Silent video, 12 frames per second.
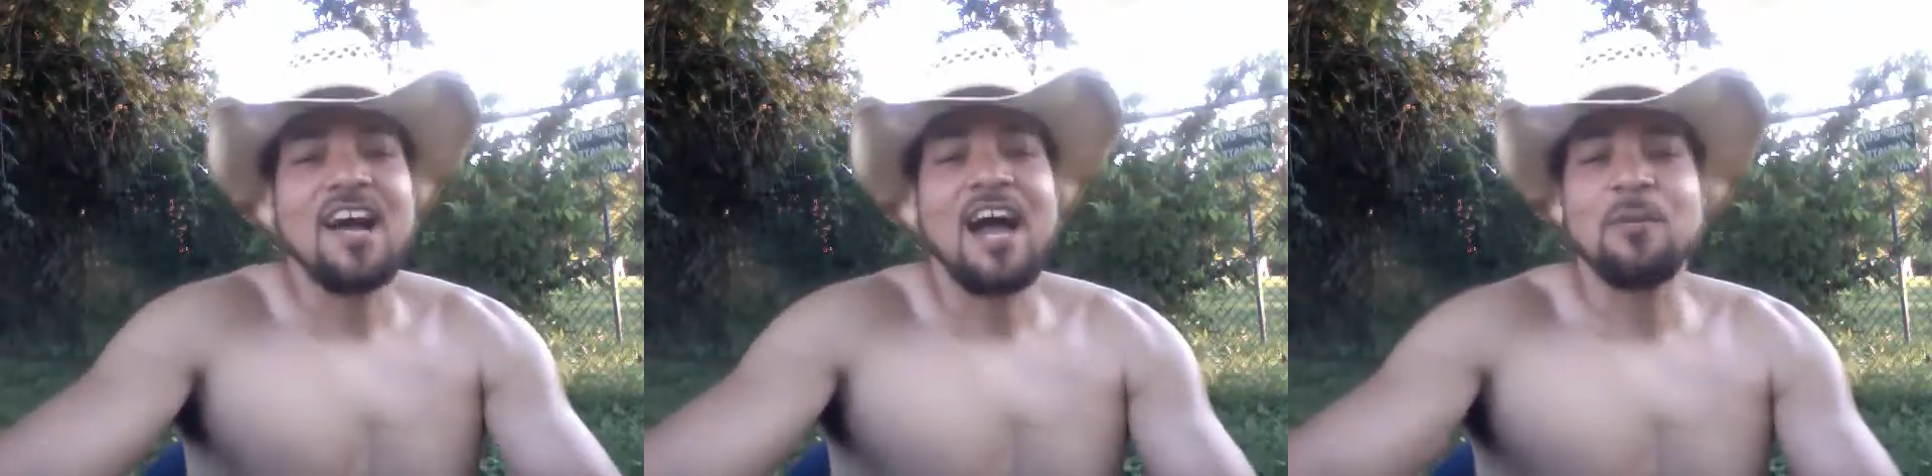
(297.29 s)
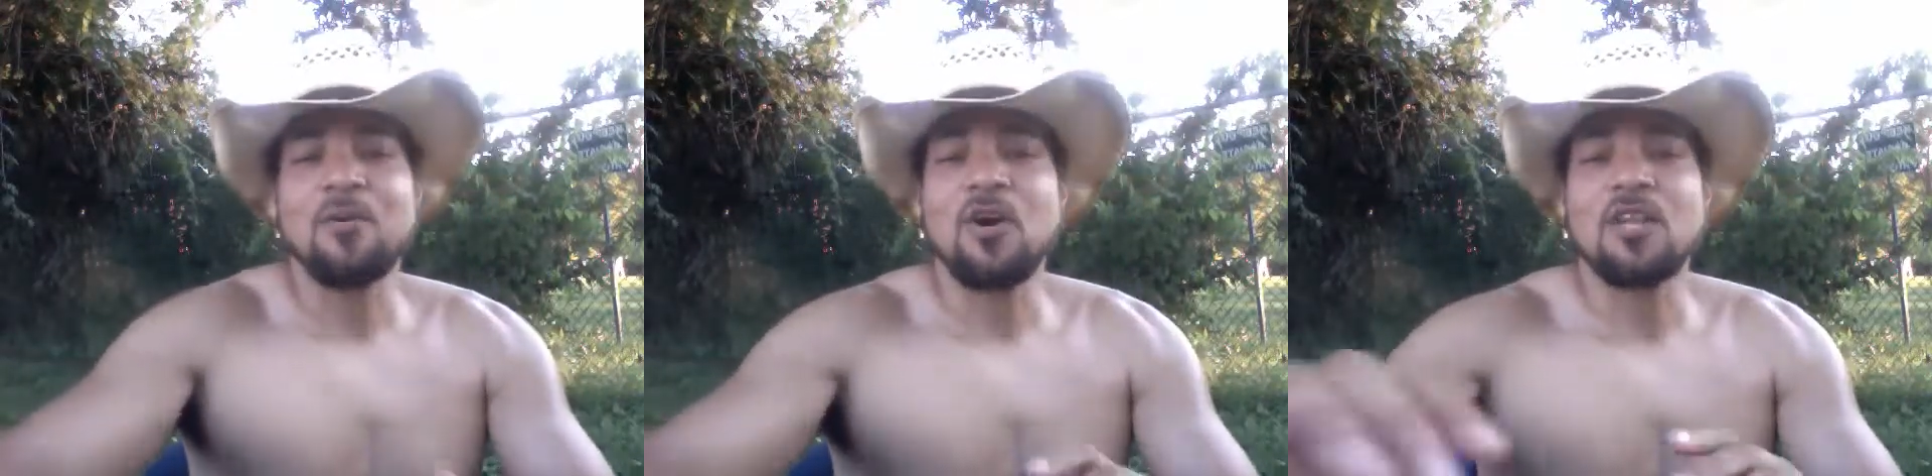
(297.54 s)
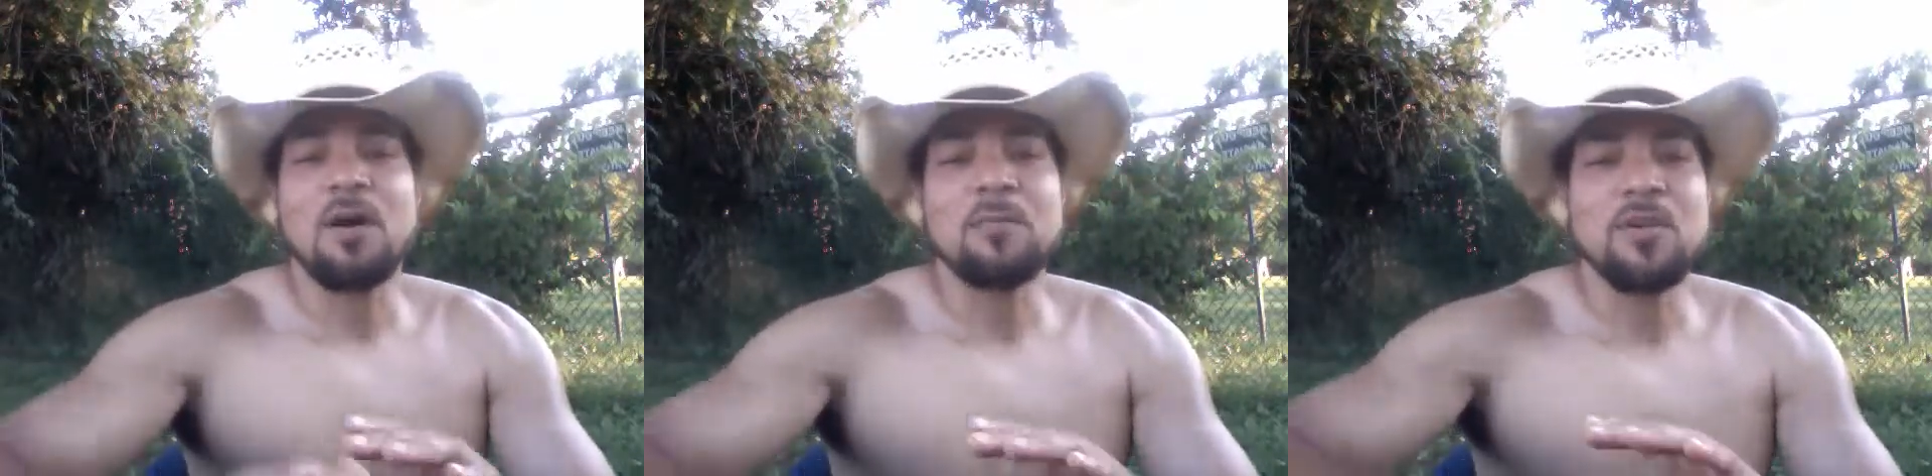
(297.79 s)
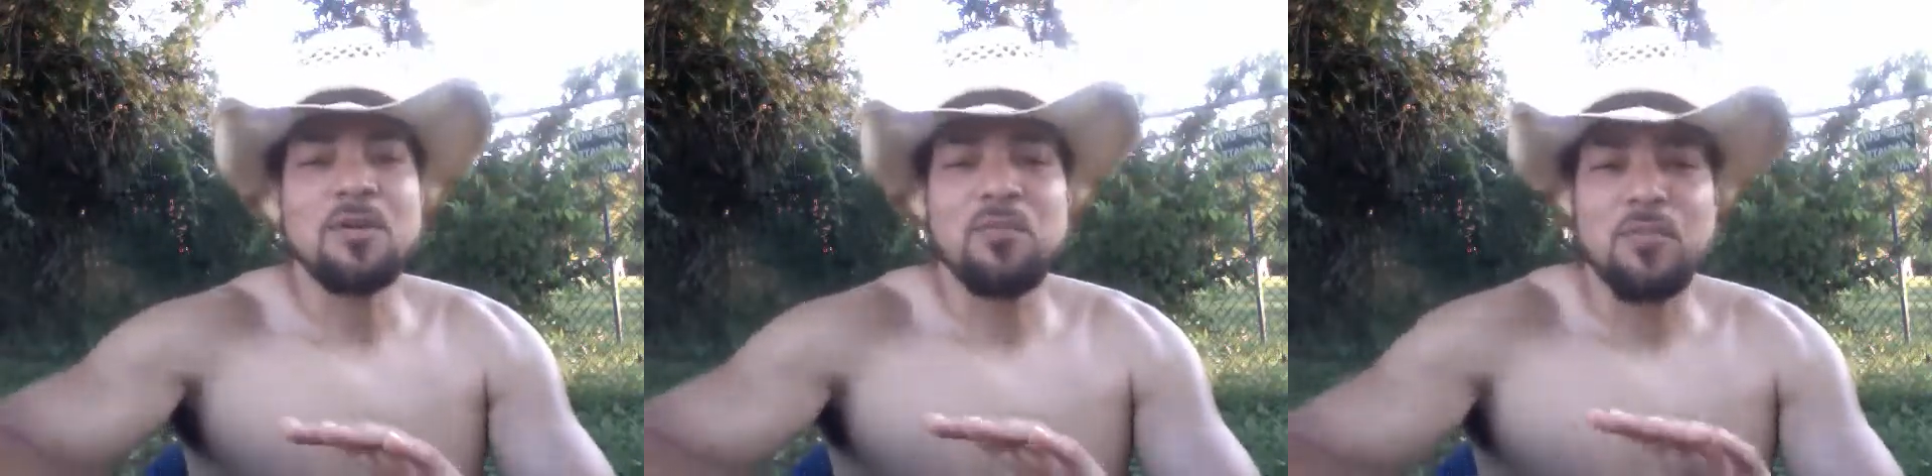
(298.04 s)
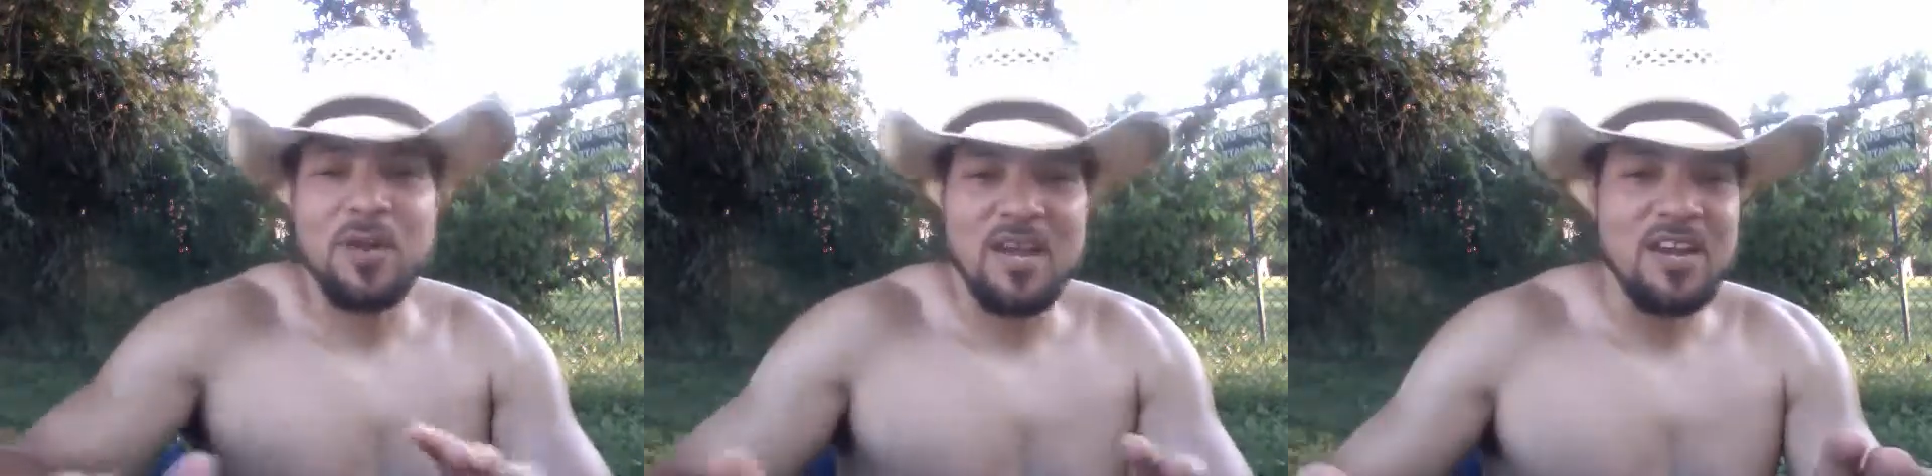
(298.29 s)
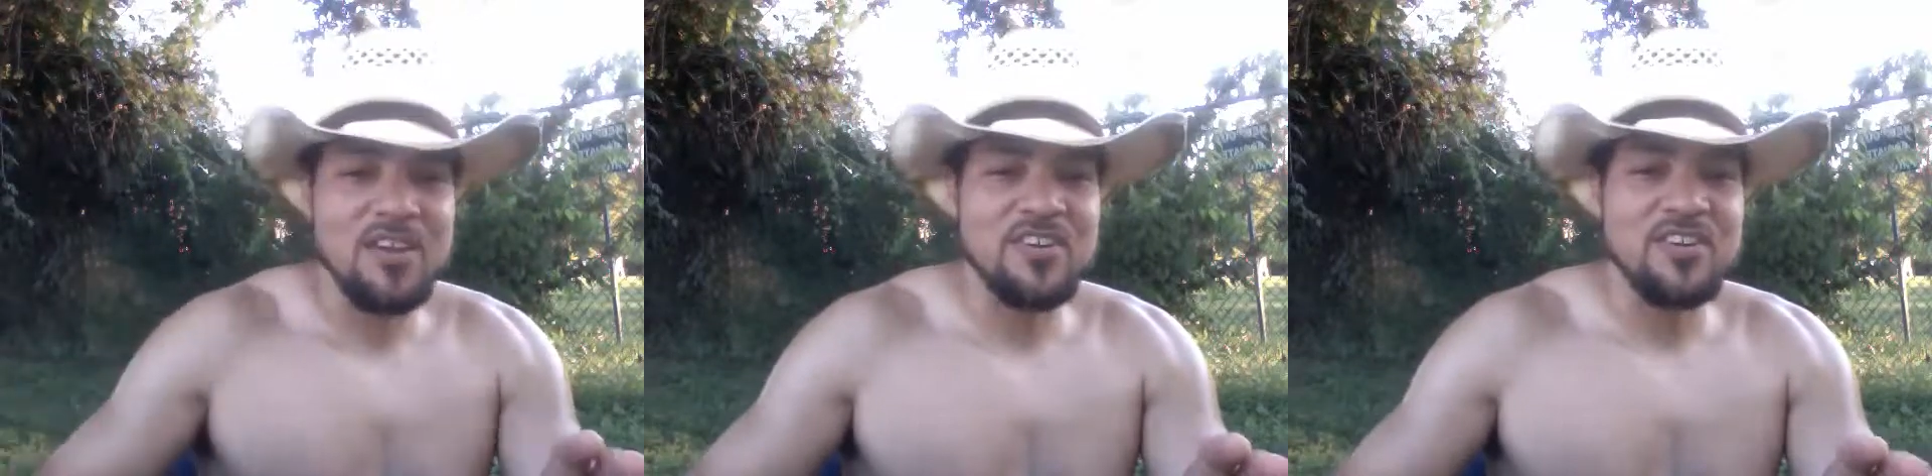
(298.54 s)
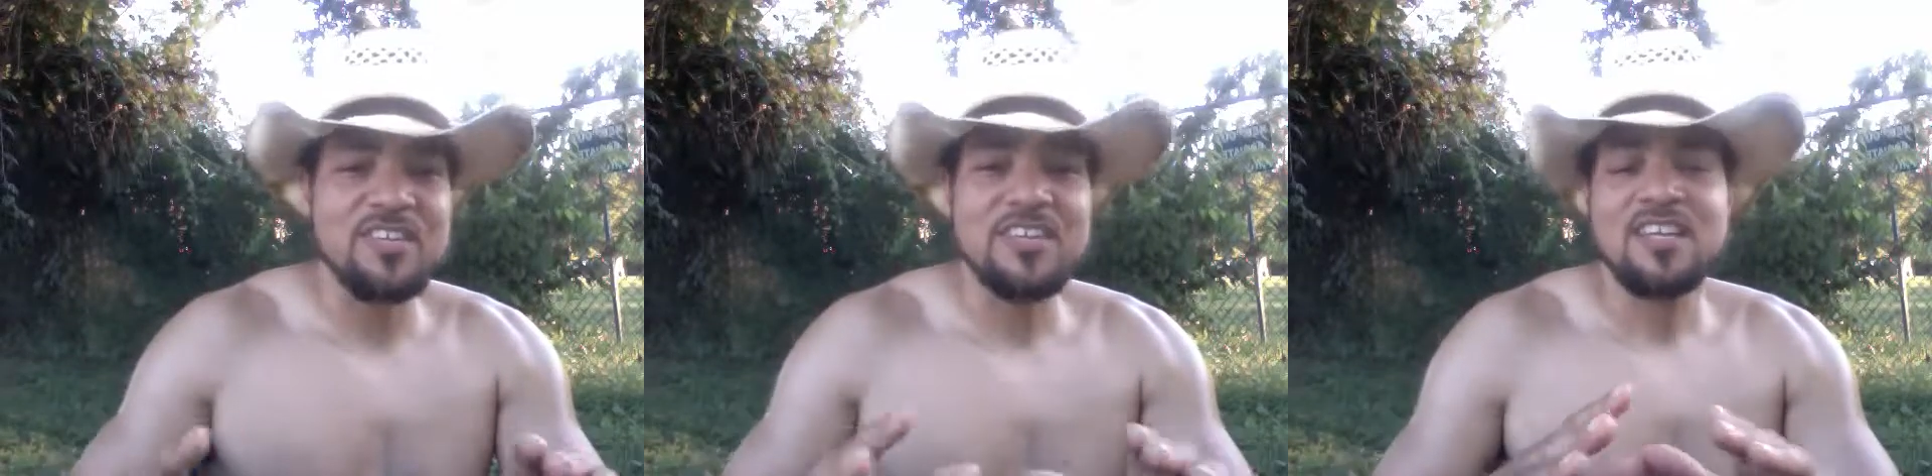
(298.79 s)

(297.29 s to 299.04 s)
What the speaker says: I'm all about being prepared.